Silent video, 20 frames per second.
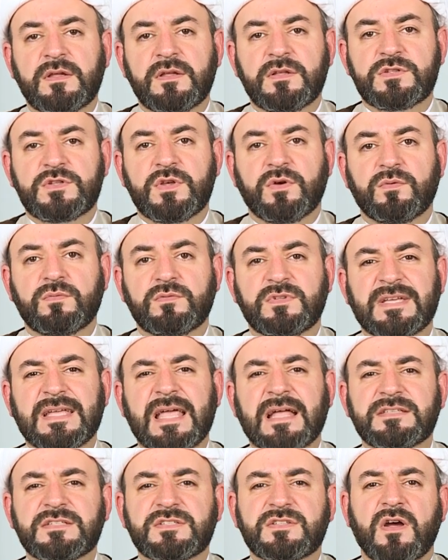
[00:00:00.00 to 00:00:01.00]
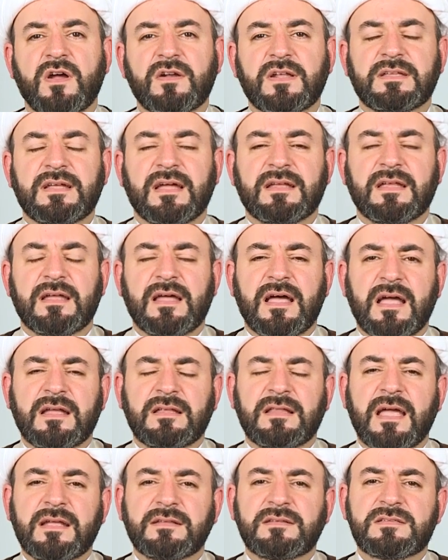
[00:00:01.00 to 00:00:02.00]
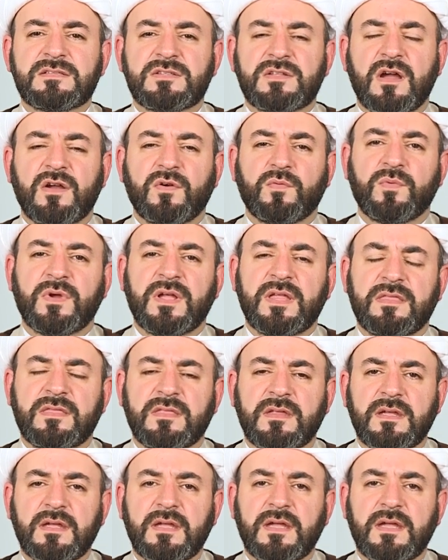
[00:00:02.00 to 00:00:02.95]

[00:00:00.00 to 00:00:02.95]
So to get started, I like to start with